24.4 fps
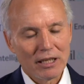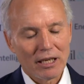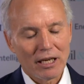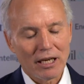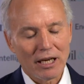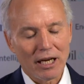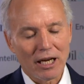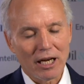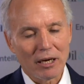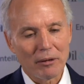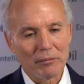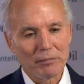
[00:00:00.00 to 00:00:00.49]

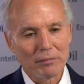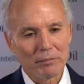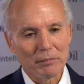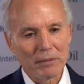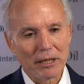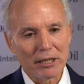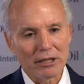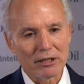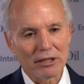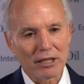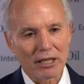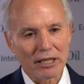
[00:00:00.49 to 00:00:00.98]

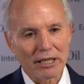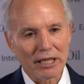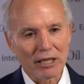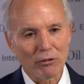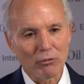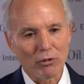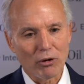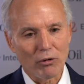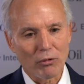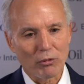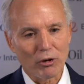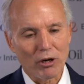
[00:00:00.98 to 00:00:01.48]
But
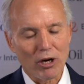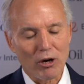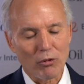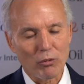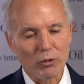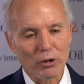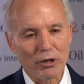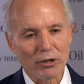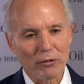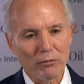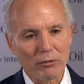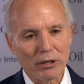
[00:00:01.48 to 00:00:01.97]
again, overall,
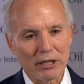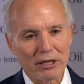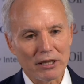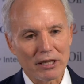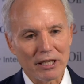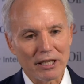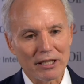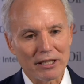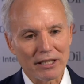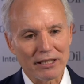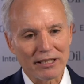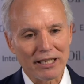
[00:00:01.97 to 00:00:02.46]
we
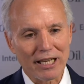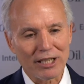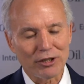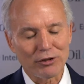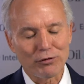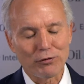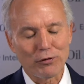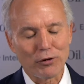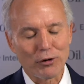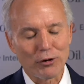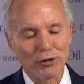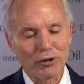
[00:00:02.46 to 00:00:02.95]
think that
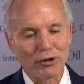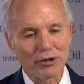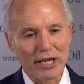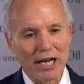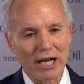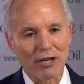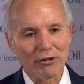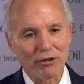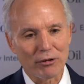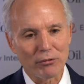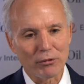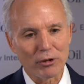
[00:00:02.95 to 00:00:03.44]
that's further
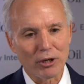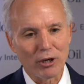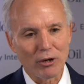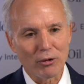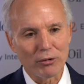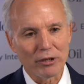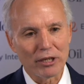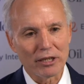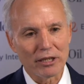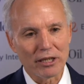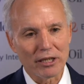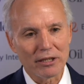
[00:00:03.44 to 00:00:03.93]
down the
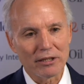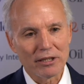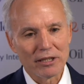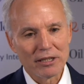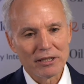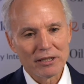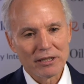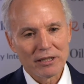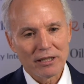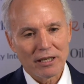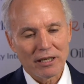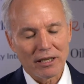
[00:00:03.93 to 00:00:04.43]
road, and that
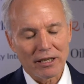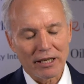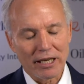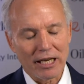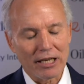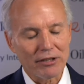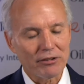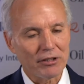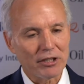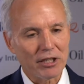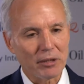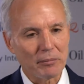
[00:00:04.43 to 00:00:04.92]

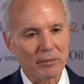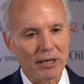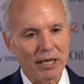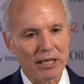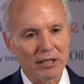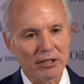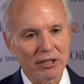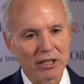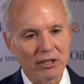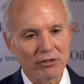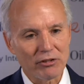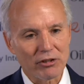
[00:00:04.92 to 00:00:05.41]
gasoline
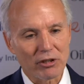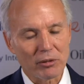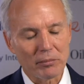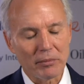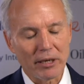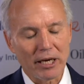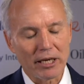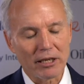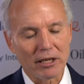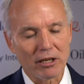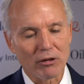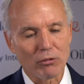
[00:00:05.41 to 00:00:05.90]
demand, diesel
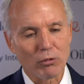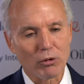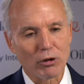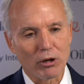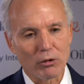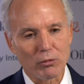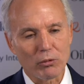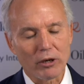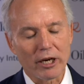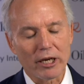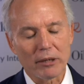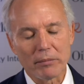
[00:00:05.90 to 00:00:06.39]
demand on a
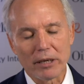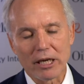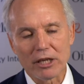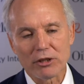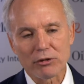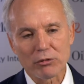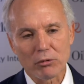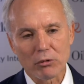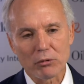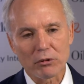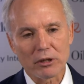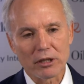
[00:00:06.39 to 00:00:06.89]
worldwide
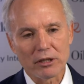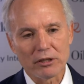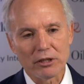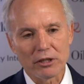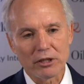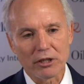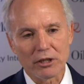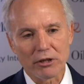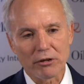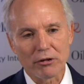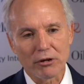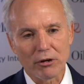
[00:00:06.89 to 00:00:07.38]
basis will
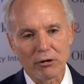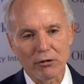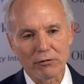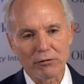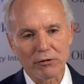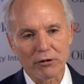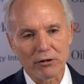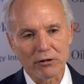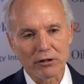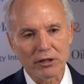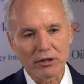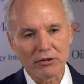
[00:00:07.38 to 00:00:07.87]
continue to grow
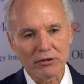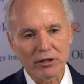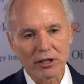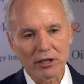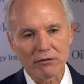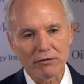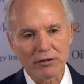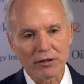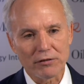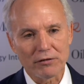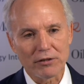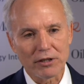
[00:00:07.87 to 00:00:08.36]
for at least
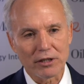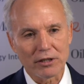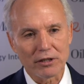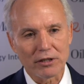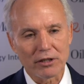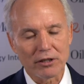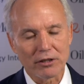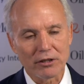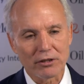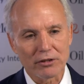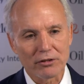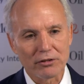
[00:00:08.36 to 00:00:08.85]
10 to 15
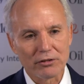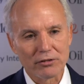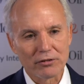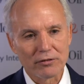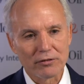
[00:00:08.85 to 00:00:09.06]
years.